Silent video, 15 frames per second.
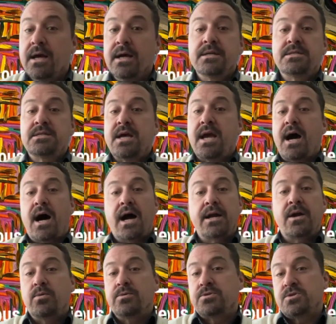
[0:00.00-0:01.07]
Say, I
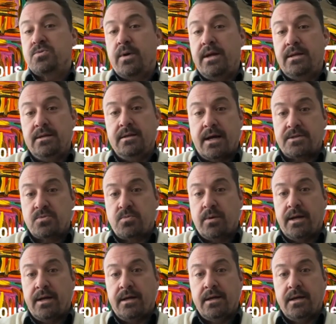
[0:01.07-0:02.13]
go to Sweden next
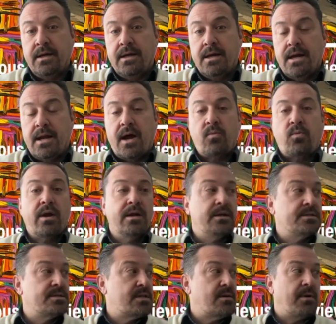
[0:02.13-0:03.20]
week, and I run into
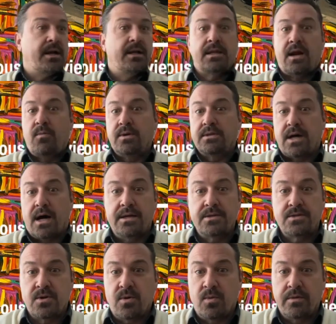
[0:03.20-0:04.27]
somebody that I went to high
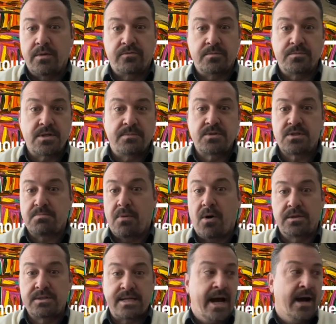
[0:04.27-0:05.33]
school with from some
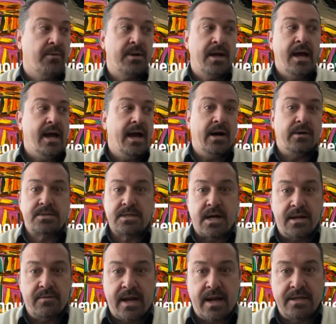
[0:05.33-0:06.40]
small town outside
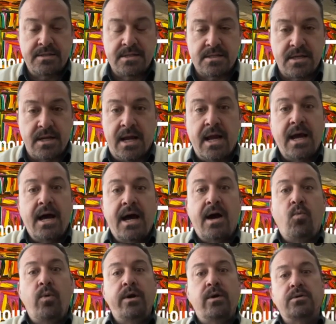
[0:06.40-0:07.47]
of Kansas City. How
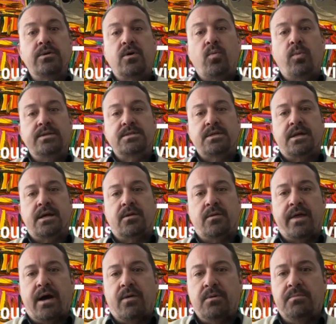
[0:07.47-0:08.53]
weird and coincidental
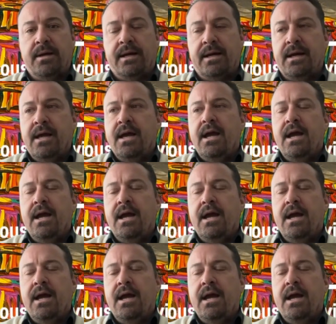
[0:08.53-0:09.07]
that would be.